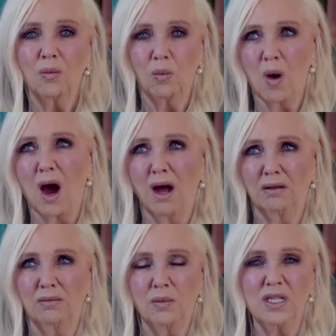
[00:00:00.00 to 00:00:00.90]

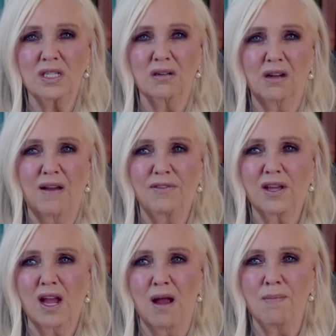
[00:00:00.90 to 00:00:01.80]
while we still have the
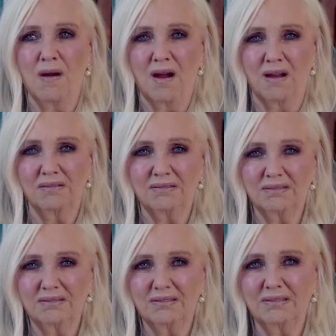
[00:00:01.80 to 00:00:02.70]
camera
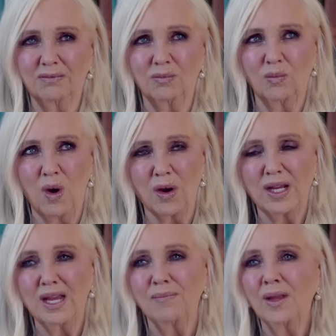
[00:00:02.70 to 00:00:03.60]
working.